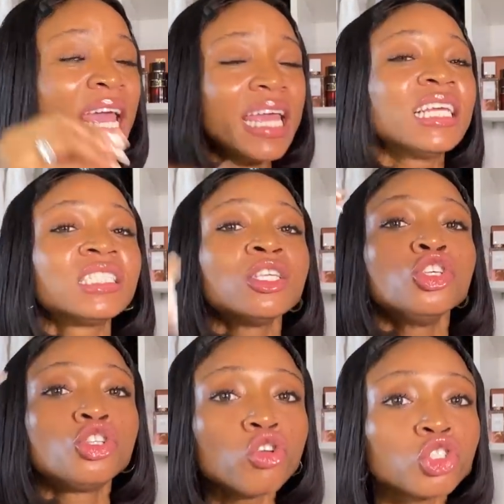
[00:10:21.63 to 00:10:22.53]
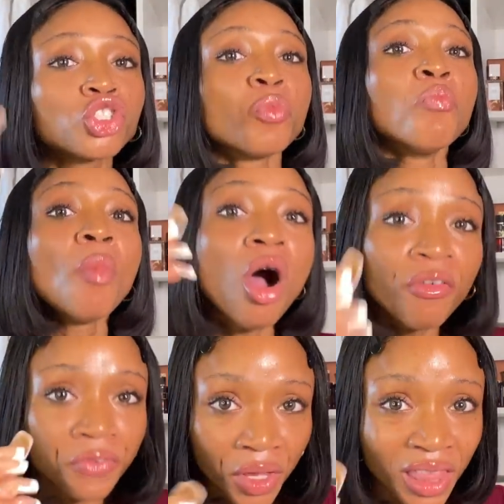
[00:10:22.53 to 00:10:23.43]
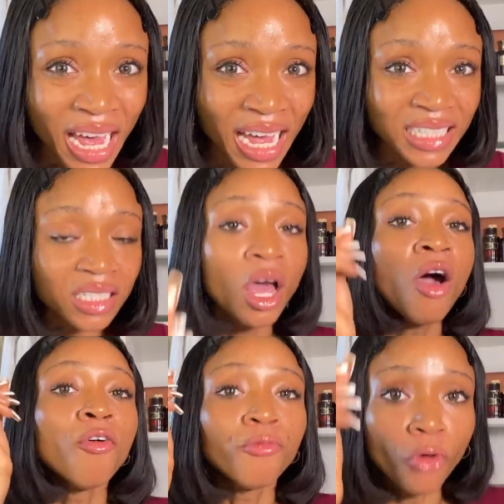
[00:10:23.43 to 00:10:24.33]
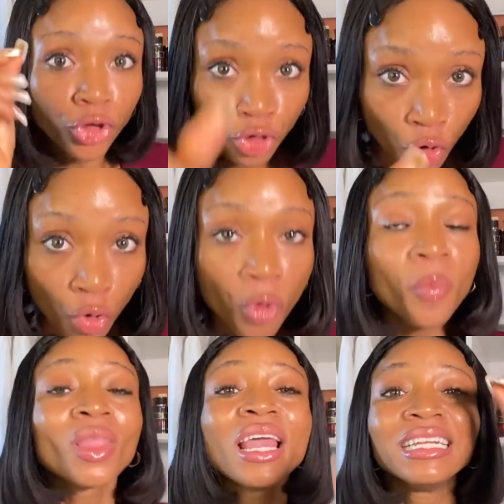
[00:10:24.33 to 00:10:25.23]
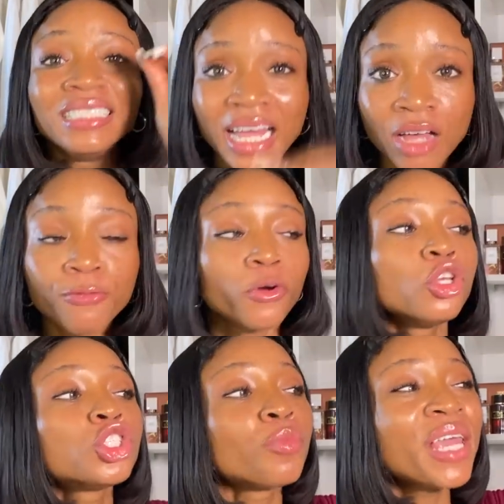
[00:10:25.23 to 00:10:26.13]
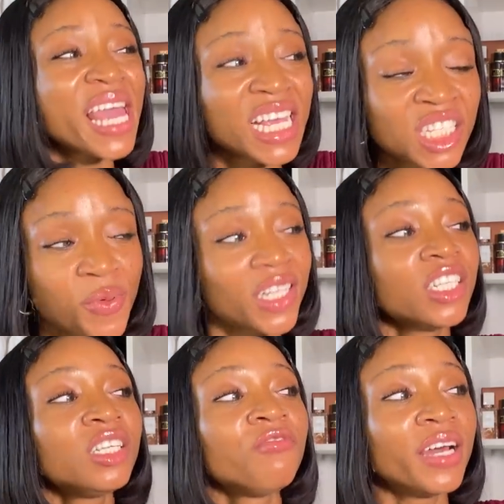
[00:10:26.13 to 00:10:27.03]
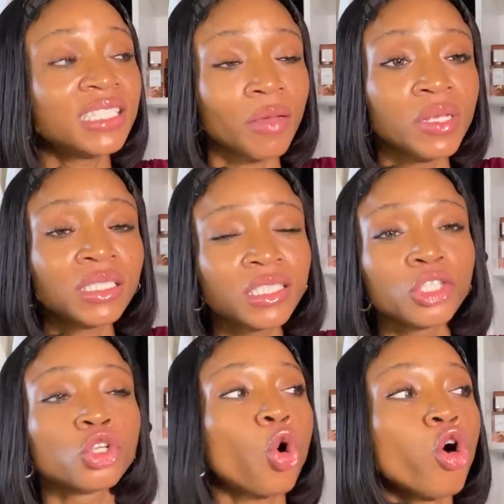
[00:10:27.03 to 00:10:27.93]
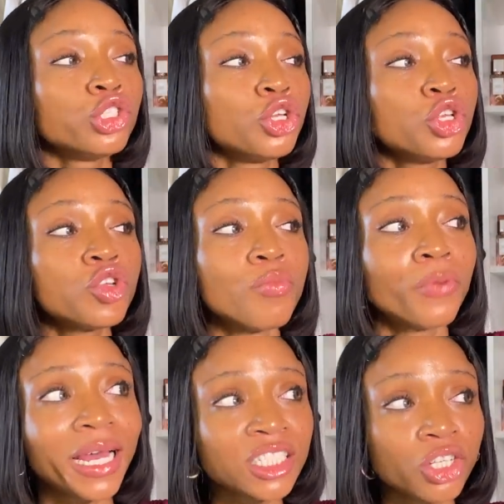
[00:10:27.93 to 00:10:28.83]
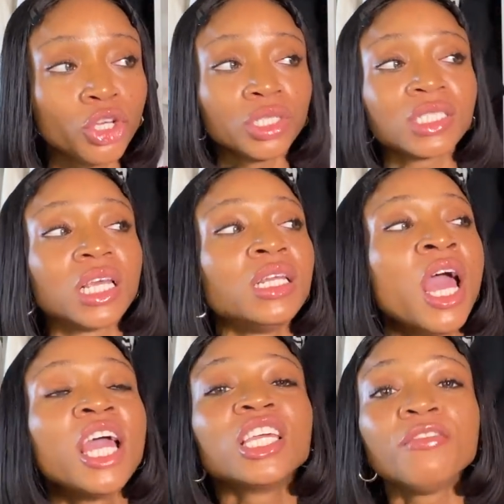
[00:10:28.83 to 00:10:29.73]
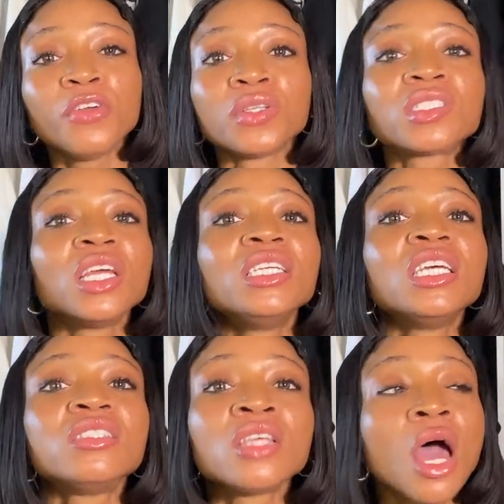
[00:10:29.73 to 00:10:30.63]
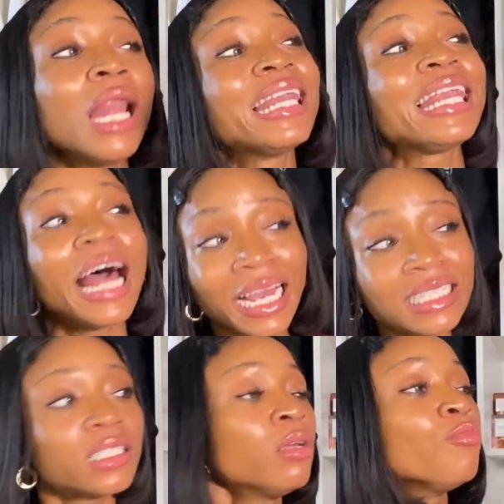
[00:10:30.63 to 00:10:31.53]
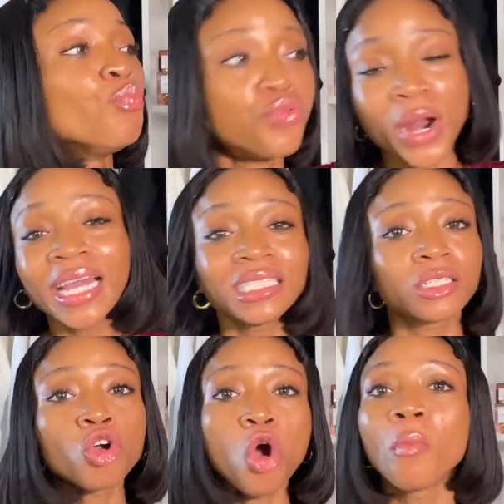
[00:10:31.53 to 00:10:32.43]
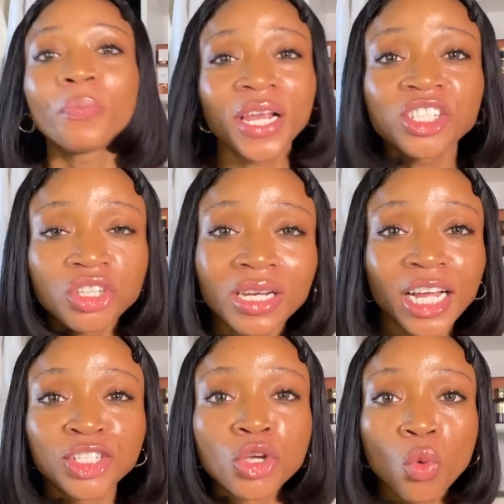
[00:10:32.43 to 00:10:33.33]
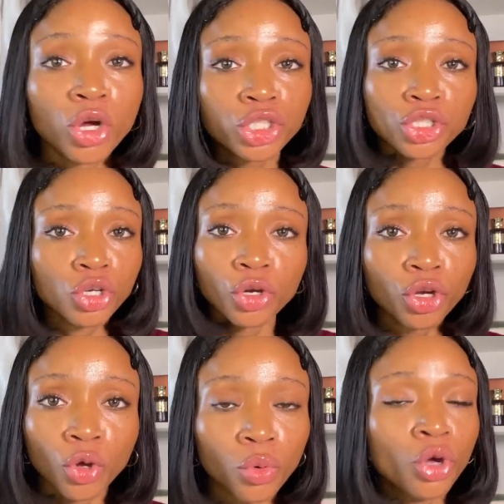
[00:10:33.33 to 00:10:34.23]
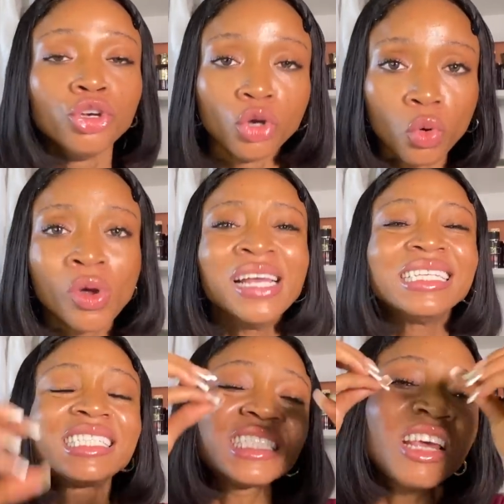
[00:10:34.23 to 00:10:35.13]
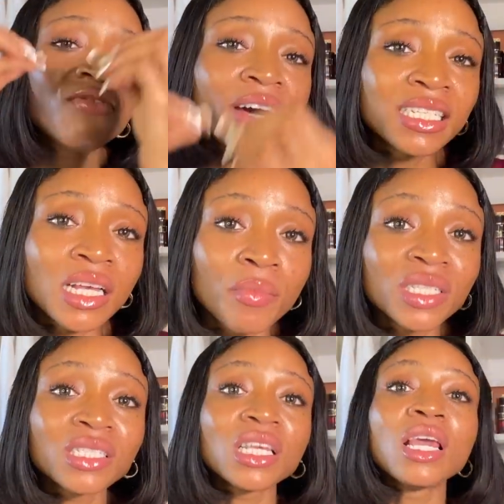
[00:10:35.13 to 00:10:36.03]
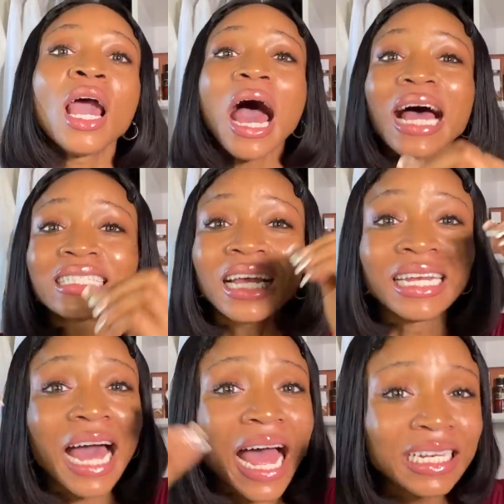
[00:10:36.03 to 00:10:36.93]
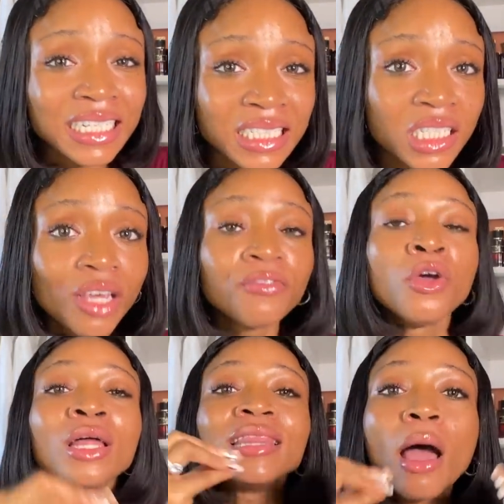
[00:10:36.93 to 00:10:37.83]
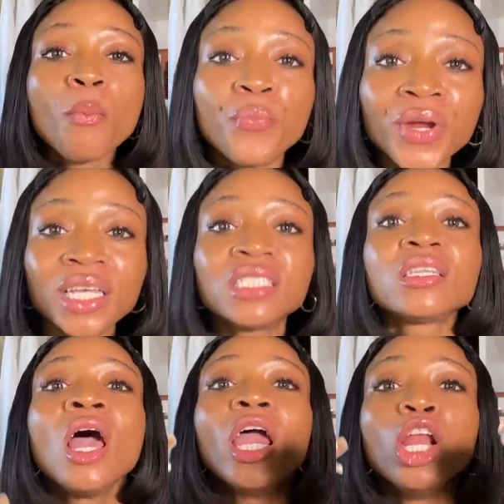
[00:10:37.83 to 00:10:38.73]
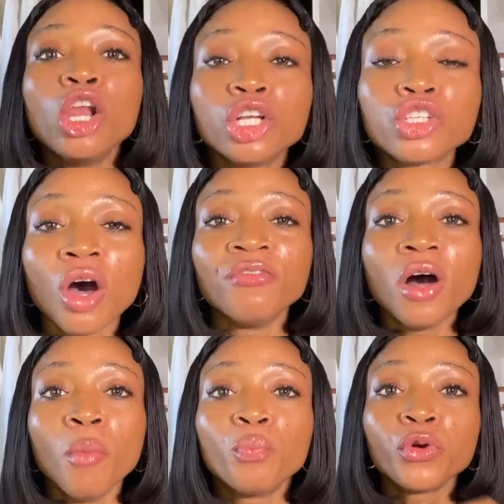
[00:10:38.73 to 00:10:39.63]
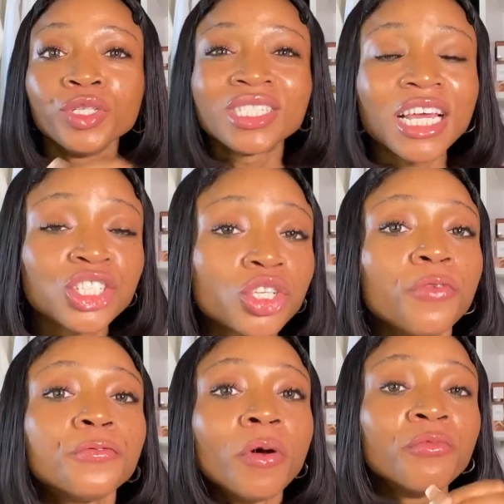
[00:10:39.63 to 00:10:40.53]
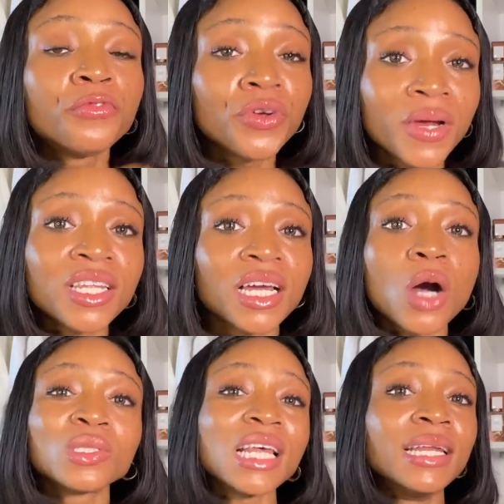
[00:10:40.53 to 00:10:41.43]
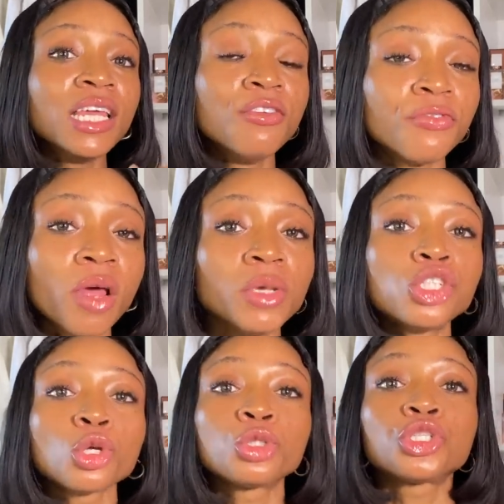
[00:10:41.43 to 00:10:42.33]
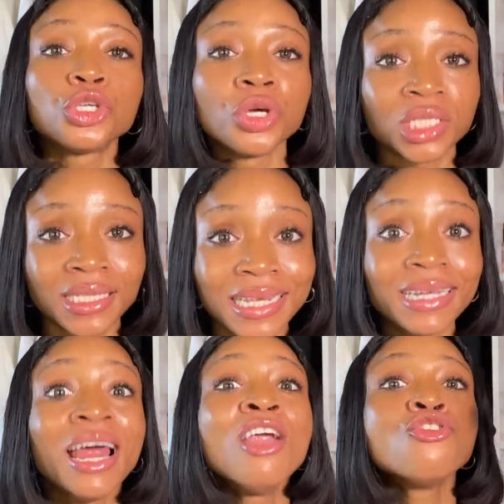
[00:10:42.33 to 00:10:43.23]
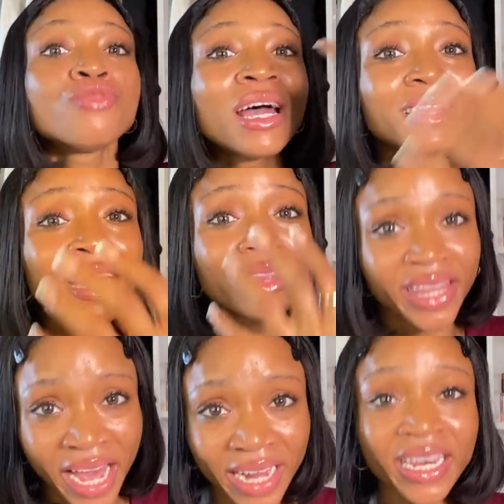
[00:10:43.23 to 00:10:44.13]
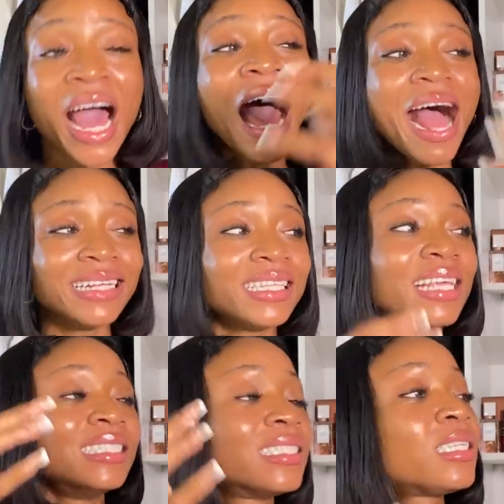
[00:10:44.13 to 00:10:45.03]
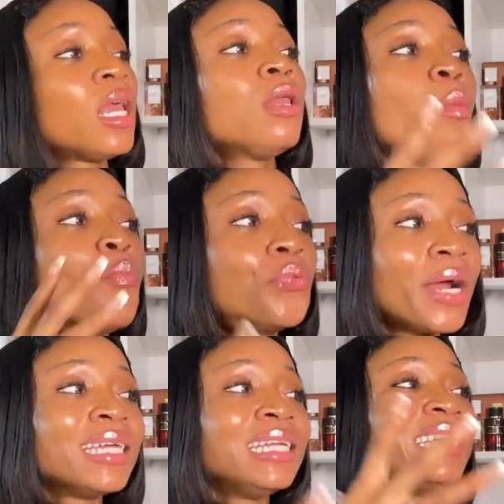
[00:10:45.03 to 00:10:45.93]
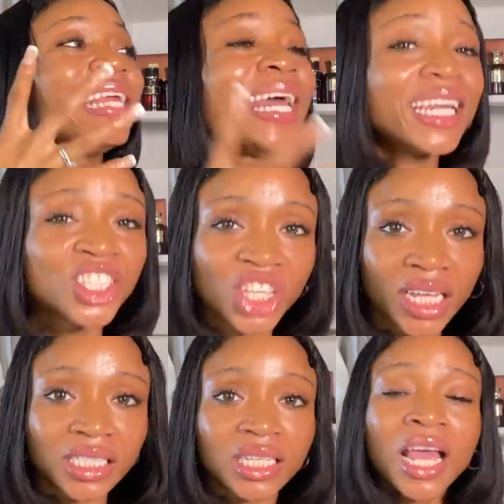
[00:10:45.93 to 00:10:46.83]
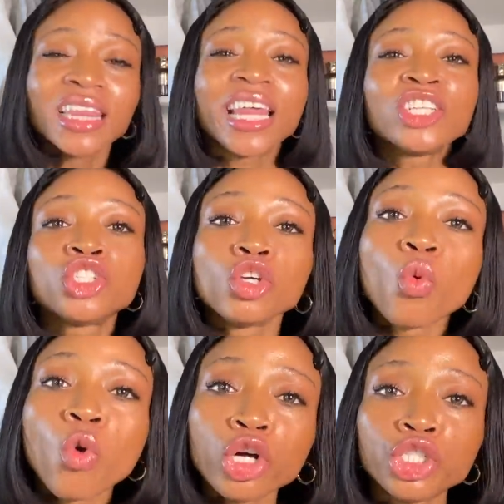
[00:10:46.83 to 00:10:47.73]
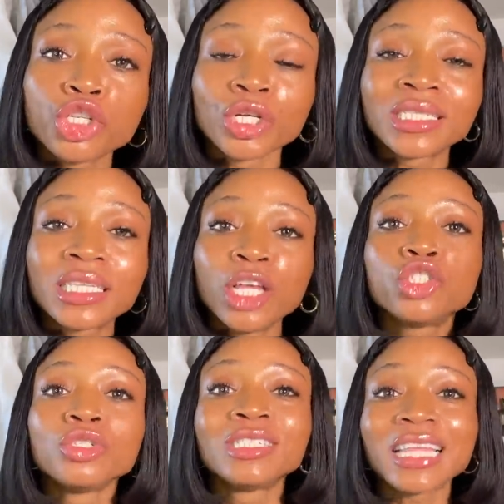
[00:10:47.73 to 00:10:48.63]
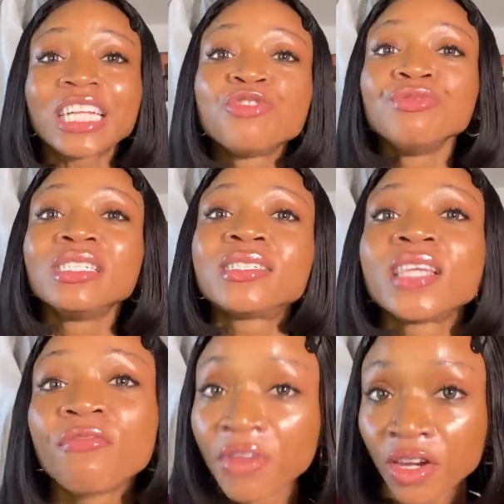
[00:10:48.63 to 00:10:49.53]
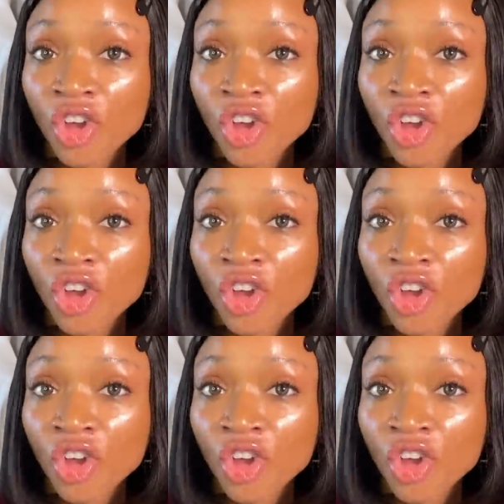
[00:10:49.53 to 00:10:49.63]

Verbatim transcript: It is used more for that for you than for you to be expecting vitamin C to continue to brighten your skin, give your skin this light, bright complexion that you want. No, no, no, no. See vitamin C as an additive that brings a lot of um, protection from free radicals and inflammation to your skin rather than as a skin brightening agent that you want your skin to start receiving.